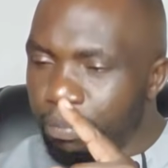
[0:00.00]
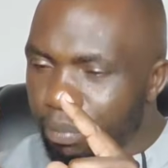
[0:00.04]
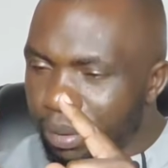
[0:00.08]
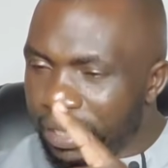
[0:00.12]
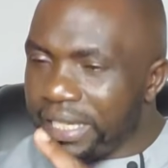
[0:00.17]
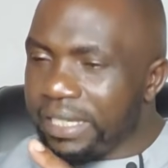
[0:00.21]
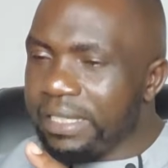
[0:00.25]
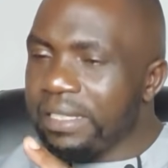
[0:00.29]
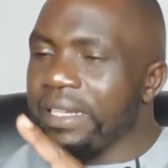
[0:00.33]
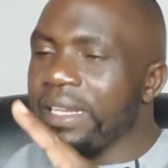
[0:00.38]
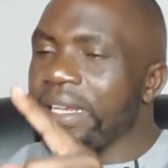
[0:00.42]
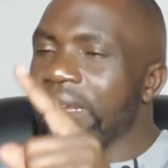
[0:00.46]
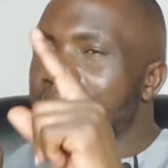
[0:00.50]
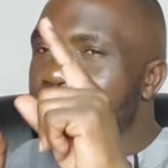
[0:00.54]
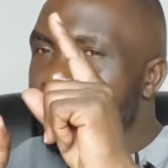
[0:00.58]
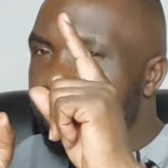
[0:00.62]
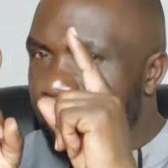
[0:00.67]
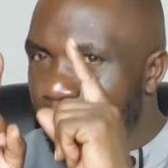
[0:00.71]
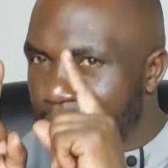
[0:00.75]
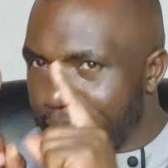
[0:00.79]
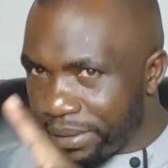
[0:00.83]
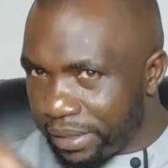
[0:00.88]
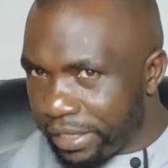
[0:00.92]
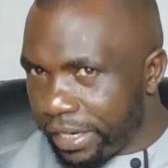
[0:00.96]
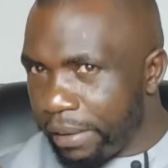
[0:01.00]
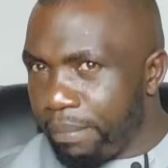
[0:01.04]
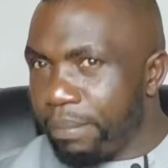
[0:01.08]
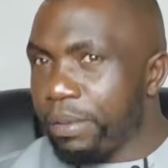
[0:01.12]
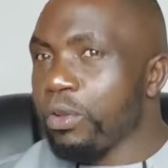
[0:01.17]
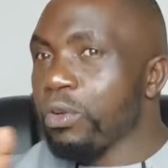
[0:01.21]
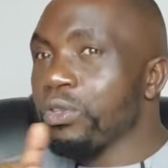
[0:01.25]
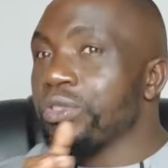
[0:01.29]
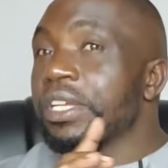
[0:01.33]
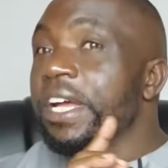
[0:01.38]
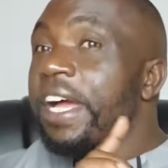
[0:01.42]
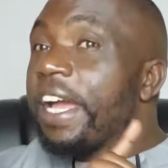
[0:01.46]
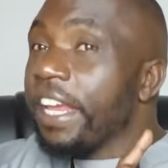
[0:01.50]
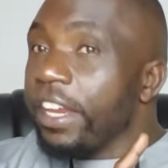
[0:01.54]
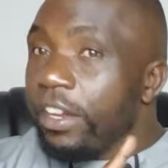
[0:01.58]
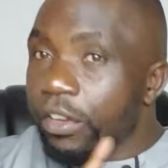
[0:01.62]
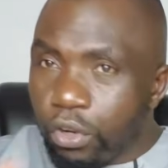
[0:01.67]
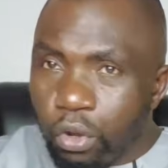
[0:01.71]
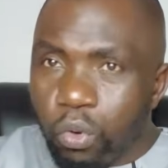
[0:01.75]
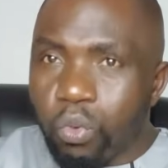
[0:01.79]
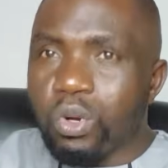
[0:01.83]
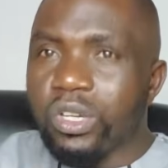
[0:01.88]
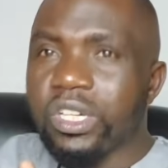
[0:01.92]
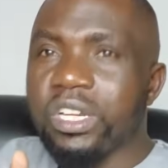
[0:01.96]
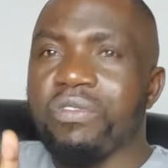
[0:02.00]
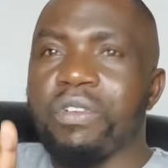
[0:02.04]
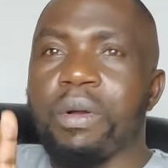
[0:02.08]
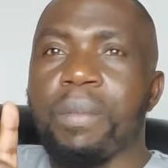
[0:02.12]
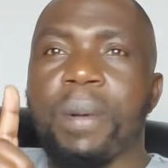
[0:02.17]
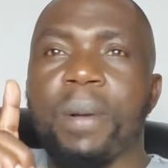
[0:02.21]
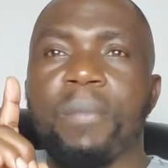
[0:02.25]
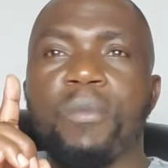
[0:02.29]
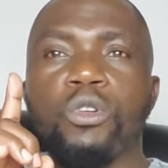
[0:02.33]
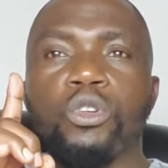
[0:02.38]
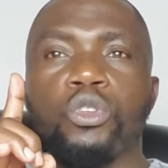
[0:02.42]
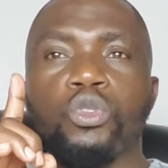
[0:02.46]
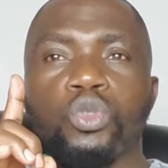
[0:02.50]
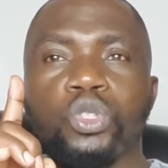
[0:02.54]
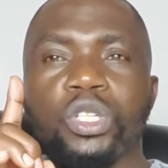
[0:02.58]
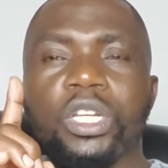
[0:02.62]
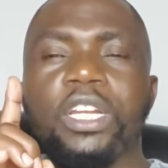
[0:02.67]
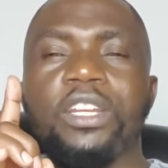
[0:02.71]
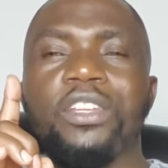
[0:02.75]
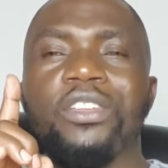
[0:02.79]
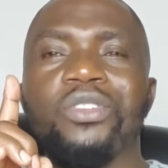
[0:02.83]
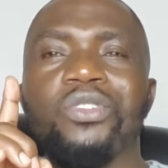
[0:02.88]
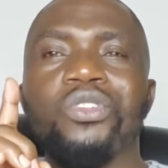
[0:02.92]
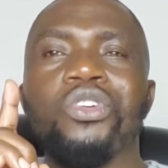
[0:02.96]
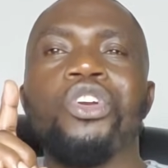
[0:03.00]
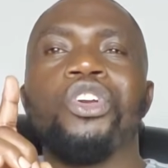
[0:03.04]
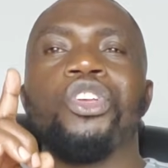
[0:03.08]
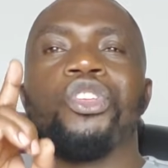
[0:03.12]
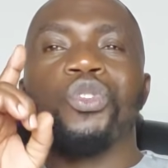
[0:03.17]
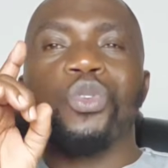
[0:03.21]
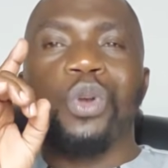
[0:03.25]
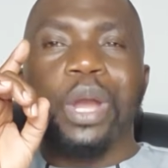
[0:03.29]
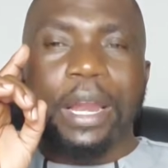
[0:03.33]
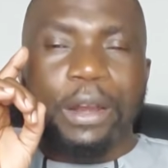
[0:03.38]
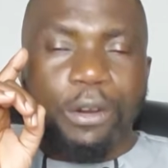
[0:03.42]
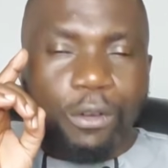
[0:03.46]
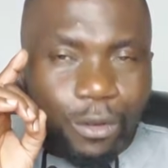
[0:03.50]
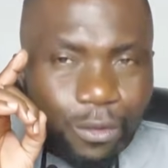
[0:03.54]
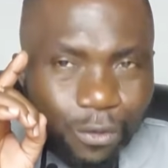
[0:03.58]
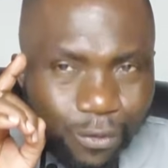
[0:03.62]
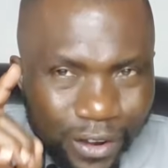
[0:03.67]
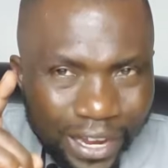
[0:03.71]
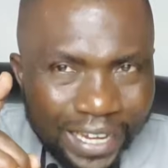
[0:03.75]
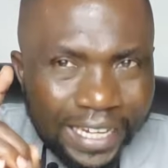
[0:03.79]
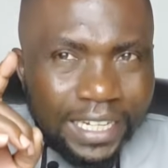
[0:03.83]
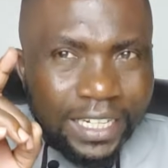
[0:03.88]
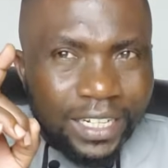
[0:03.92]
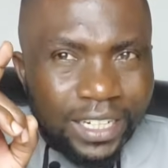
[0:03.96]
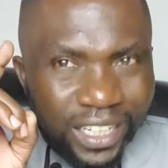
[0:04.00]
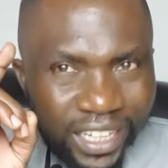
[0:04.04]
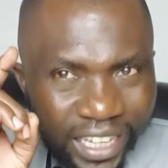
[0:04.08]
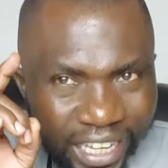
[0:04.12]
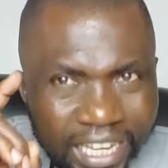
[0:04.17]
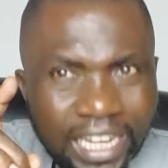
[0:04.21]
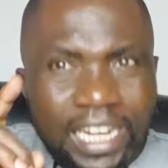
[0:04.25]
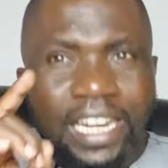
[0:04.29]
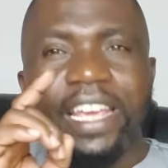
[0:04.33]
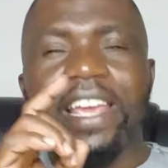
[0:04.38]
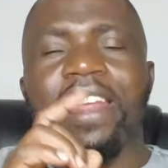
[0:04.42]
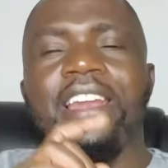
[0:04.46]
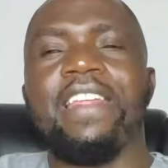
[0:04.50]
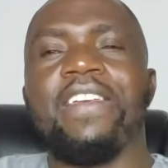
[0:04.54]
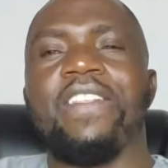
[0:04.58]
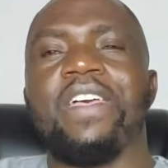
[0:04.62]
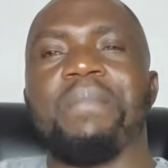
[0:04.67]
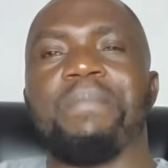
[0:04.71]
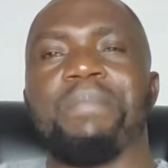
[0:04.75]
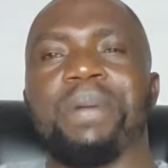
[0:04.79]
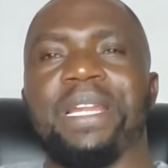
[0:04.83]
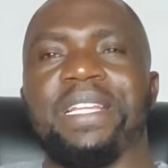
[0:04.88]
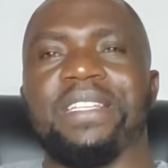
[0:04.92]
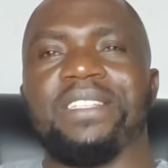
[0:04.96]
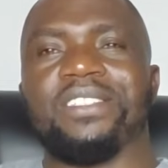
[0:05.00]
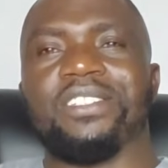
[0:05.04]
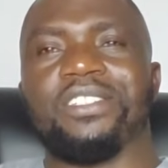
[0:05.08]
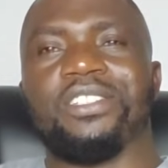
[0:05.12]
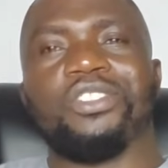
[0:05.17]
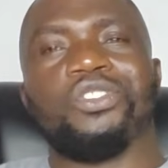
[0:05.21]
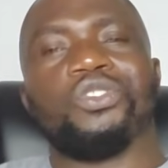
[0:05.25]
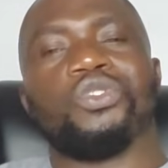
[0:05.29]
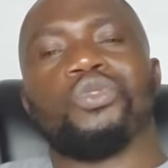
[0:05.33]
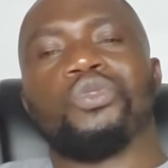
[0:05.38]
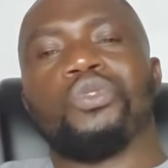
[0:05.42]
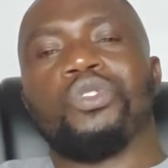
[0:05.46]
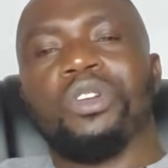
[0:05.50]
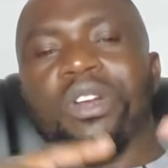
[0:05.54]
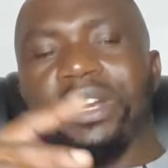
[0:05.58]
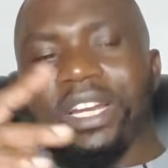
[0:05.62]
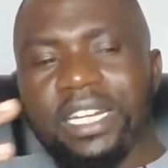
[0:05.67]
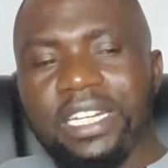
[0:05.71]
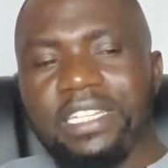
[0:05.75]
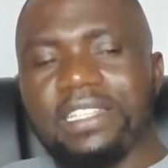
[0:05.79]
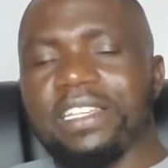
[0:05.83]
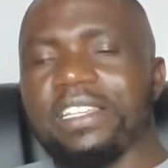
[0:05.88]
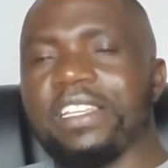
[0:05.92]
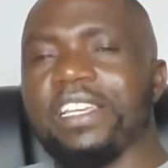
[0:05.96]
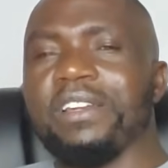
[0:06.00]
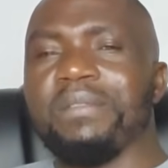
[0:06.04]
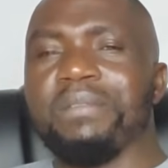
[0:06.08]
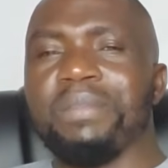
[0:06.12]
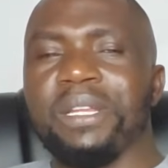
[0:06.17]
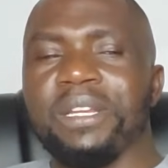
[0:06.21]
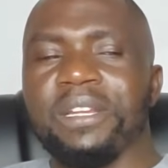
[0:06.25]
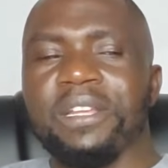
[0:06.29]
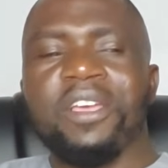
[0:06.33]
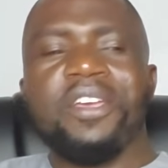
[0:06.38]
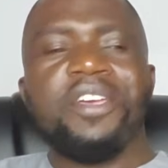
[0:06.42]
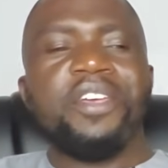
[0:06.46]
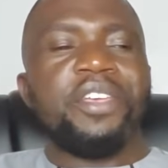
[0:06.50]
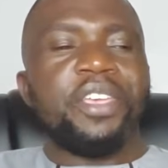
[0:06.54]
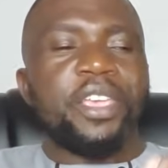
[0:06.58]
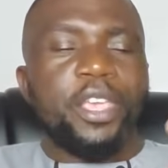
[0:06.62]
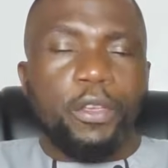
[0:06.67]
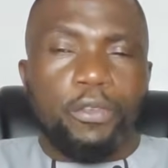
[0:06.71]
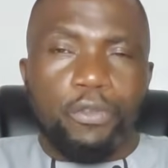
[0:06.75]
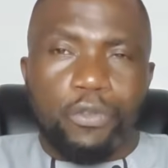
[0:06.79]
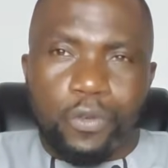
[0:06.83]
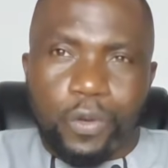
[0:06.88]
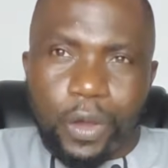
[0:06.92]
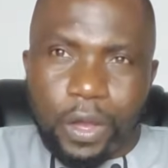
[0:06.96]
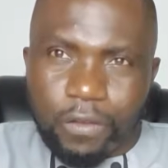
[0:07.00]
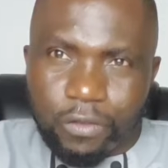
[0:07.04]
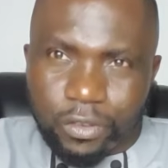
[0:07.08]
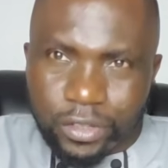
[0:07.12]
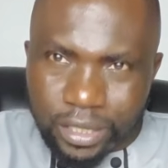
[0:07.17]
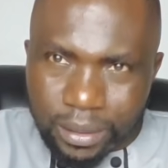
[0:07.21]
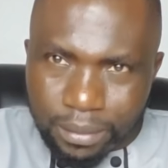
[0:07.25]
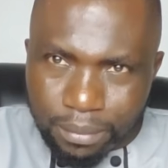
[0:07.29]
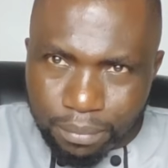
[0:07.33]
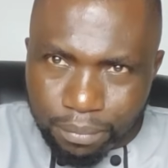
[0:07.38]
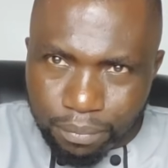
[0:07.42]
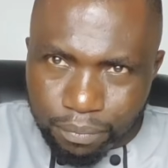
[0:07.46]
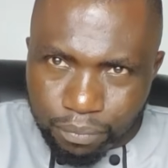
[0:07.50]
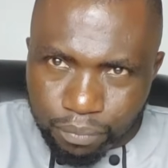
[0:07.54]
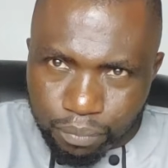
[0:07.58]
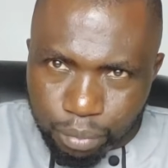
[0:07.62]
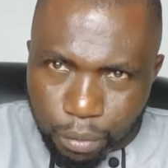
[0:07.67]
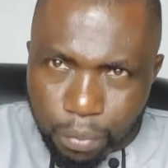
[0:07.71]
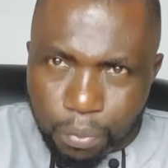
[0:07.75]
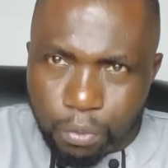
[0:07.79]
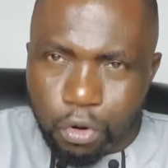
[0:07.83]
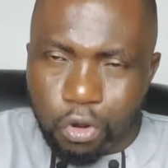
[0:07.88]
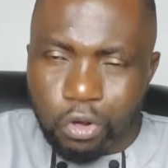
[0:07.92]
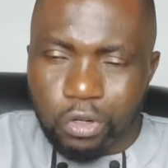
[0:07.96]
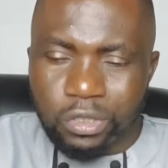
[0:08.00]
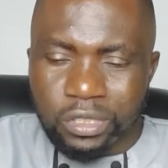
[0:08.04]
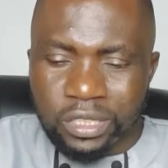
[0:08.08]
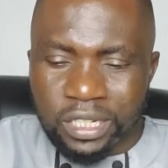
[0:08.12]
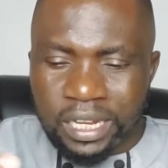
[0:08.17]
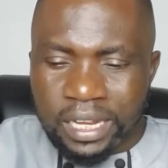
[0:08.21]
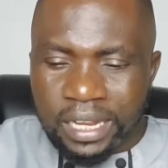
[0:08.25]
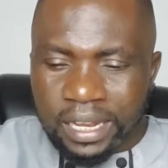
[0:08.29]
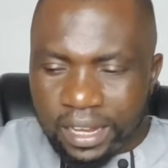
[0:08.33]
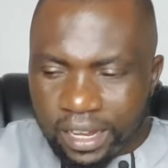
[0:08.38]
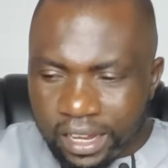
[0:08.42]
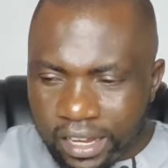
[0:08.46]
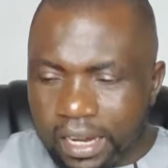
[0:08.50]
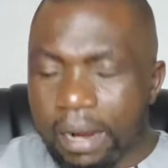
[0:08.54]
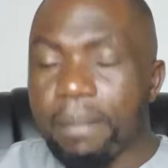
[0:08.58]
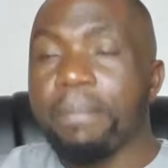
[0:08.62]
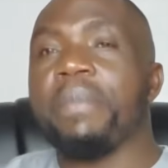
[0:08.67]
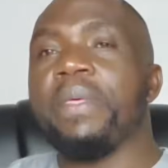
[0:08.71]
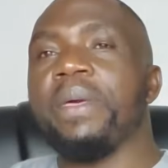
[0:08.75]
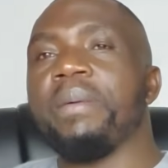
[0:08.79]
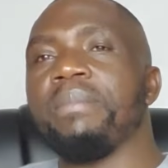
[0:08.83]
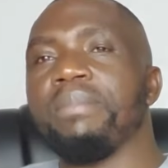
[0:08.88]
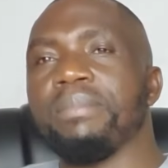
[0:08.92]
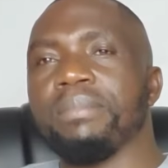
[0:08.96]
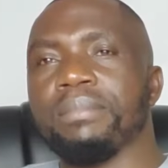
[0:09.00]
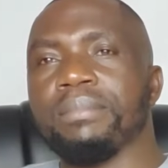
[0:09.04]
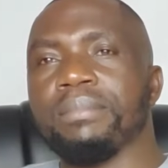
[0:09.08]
Please subscribe, because I know whatever I'm about to tell you, you cannot find in any other place. So ladies and gentlemen, if you have some popcorns, grab them,